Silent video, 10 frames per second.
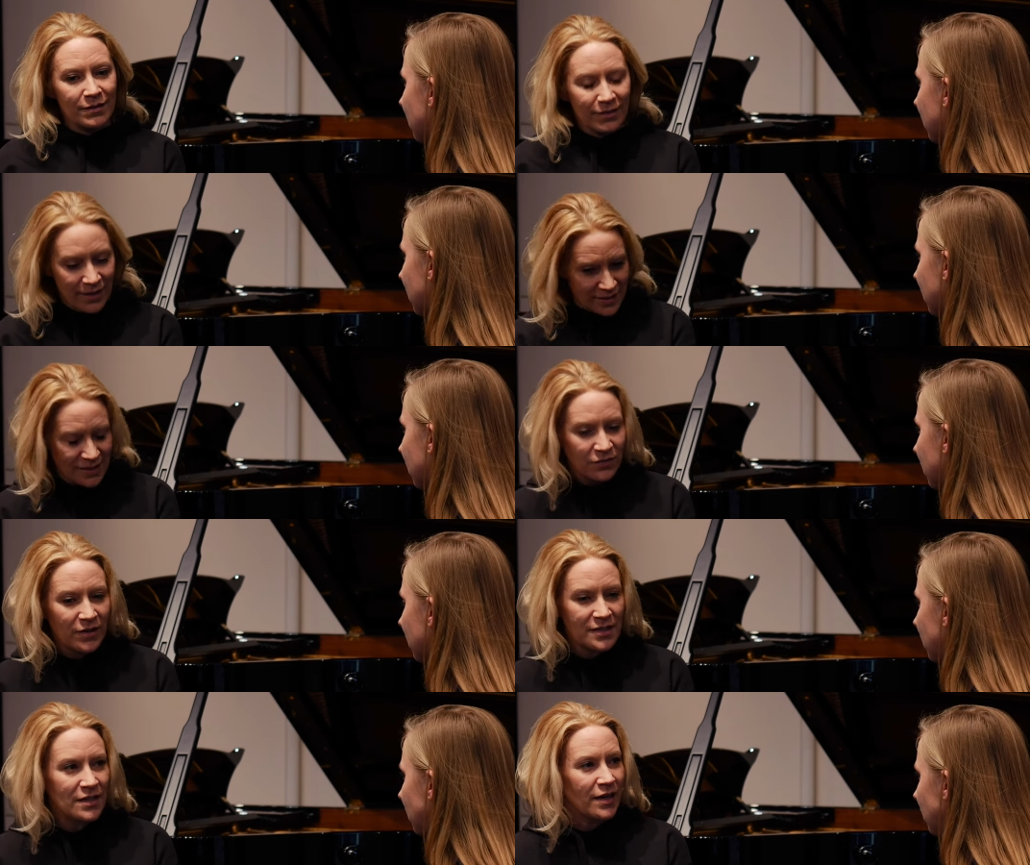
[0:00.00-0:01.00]
Speaker 1: that's the
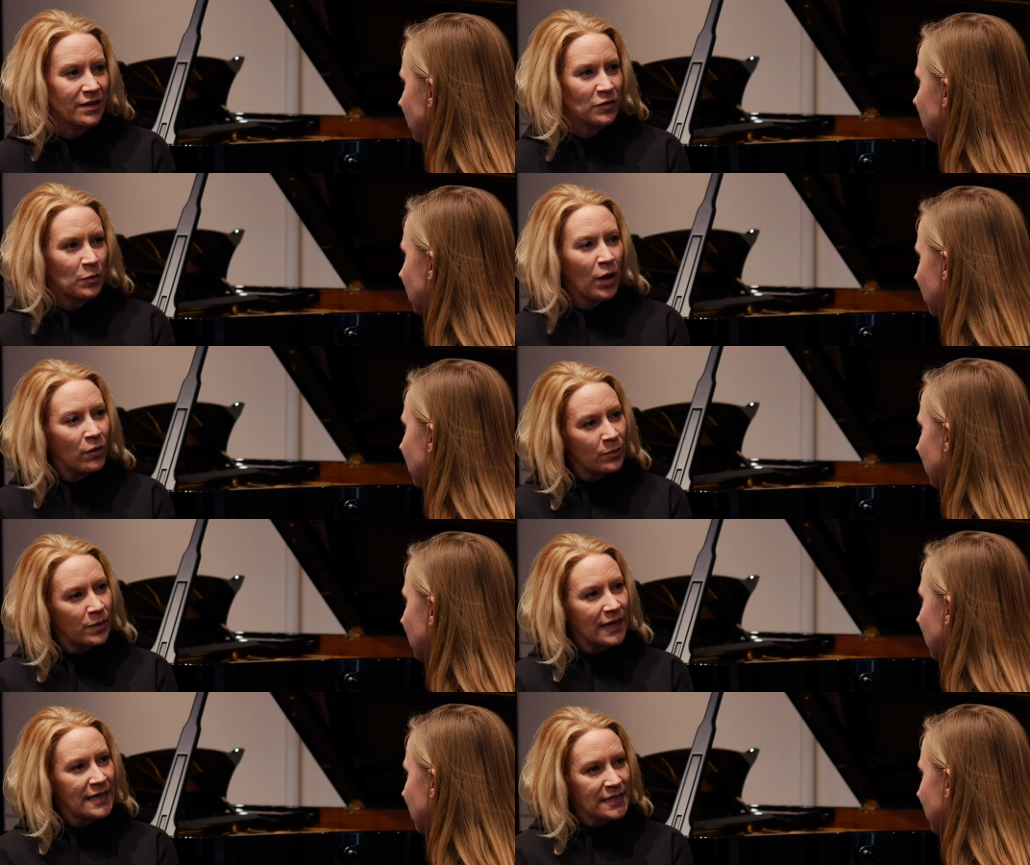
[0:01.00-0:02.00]
first line of the poem,
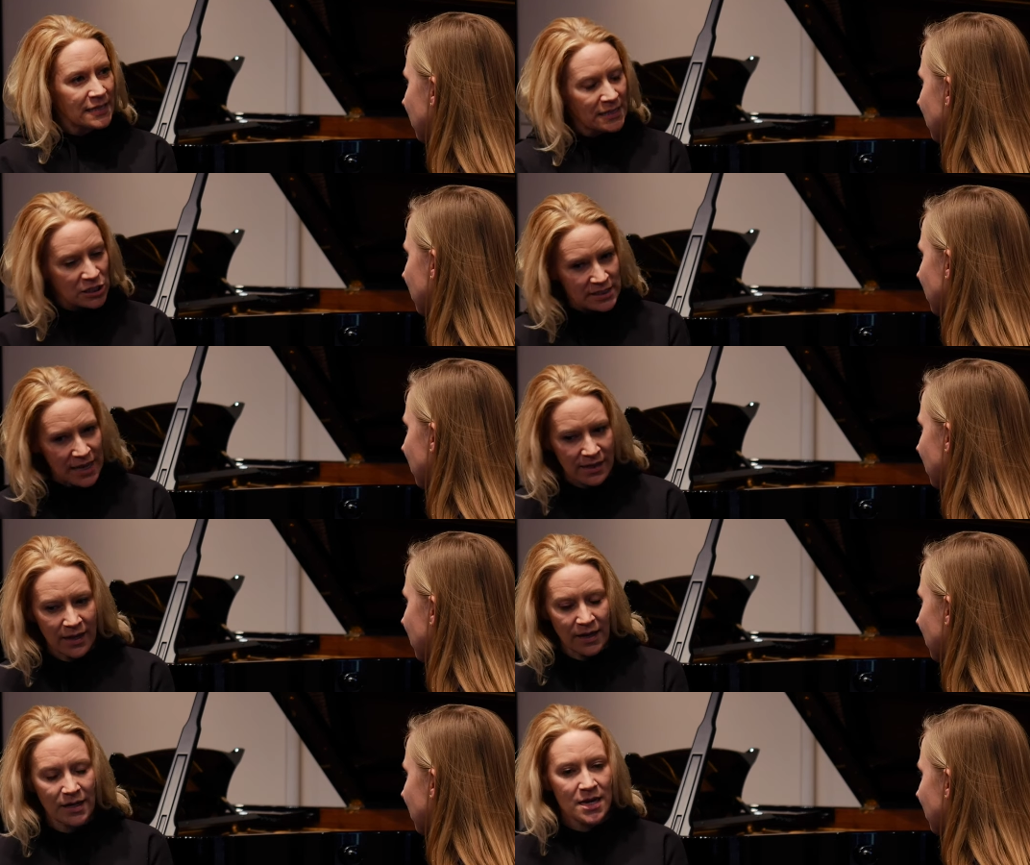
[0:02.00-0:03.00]
but he doesn't set
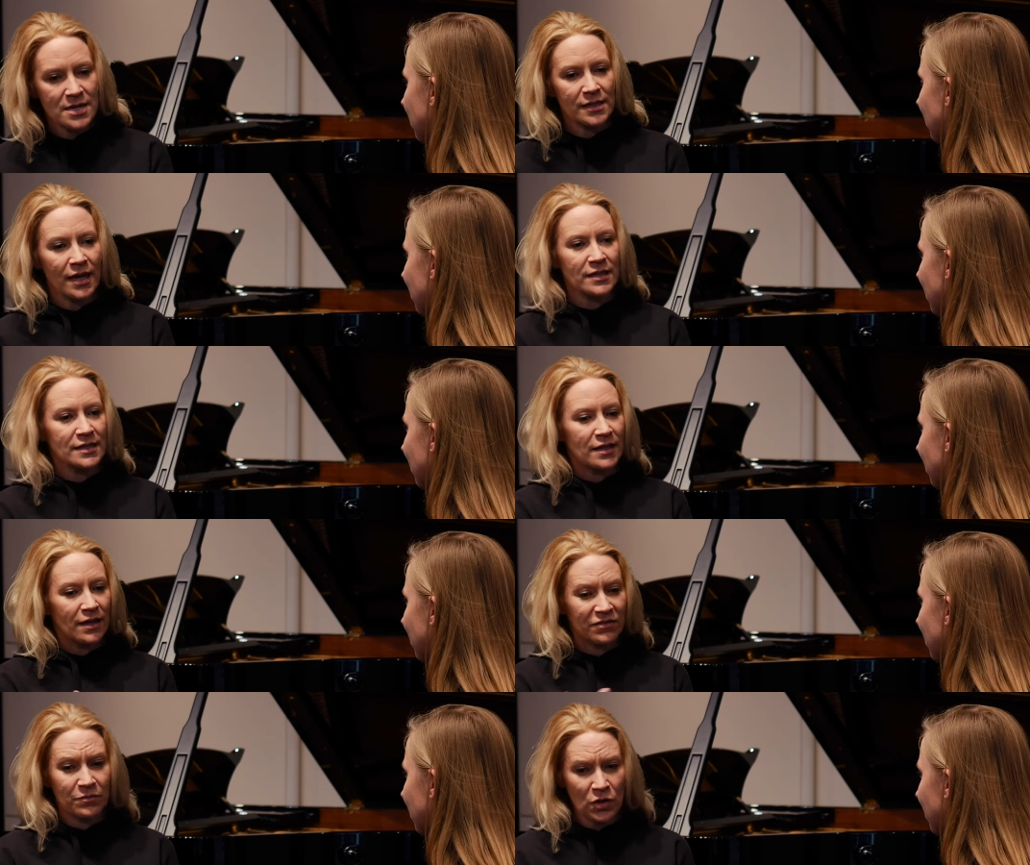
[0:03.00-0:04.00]
that. He sets,
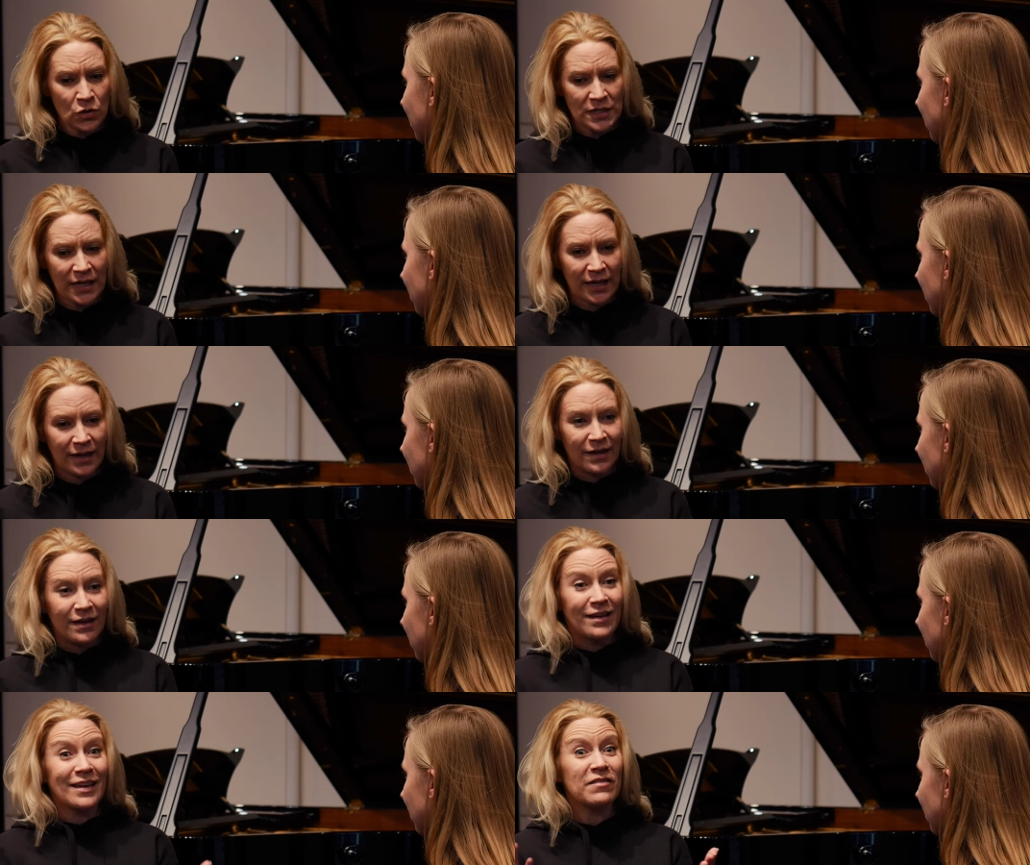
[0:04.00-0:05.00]
If music
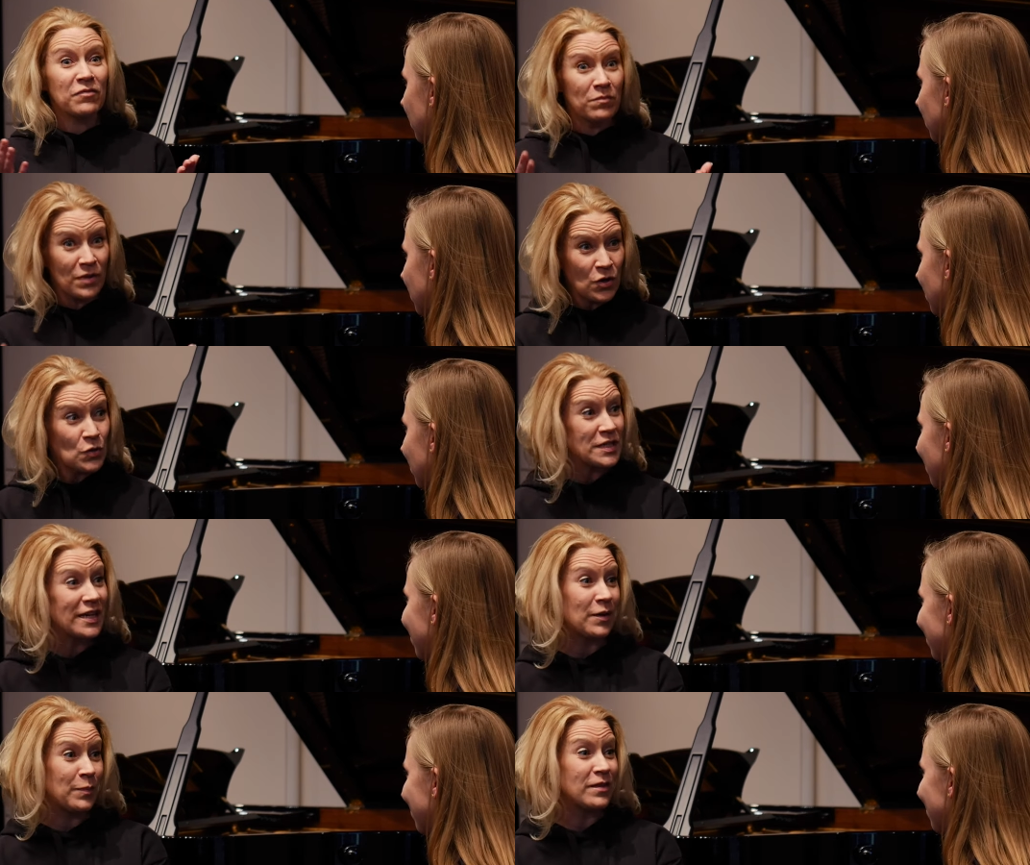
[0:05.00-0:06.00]
if
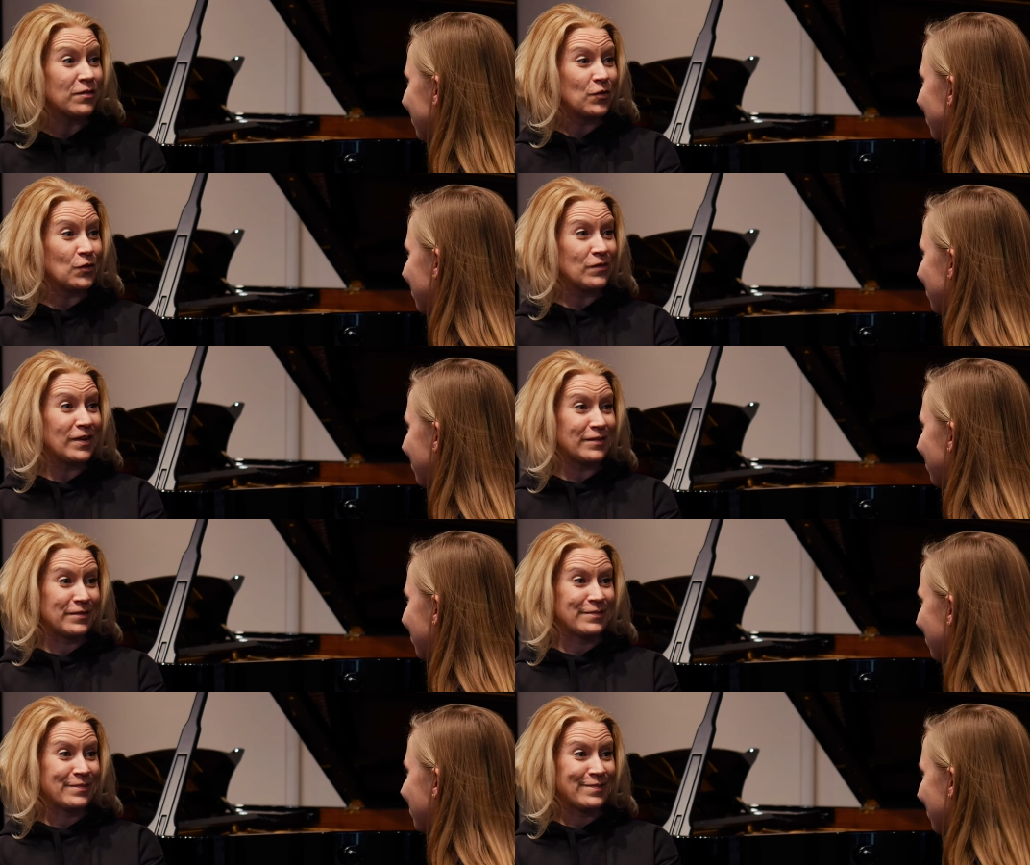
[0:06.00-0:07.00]
music be the food of love,